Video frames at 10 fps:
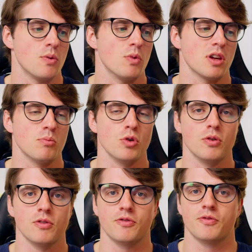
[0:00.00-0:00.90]
We can
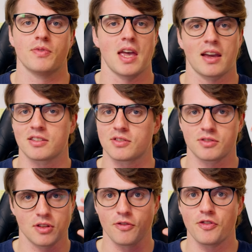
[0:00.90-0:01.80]
move x
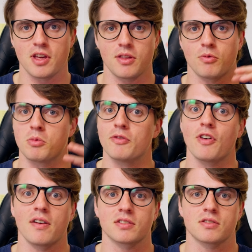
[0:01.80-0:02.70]
to the fifth would be
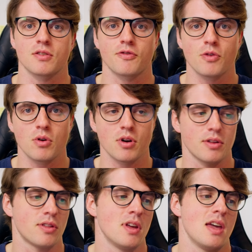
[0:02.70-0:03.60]
5x to the
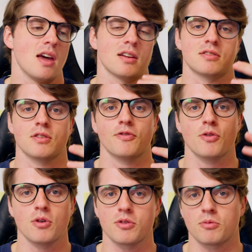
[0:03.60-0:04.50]
fourth, x to the
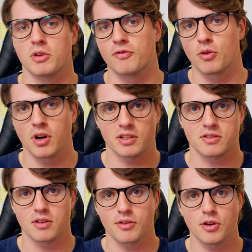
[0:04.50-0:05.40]
fourth would be 4x
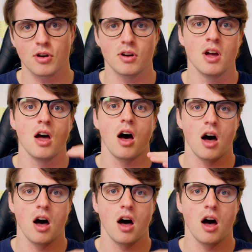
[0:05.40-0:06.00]
to the third,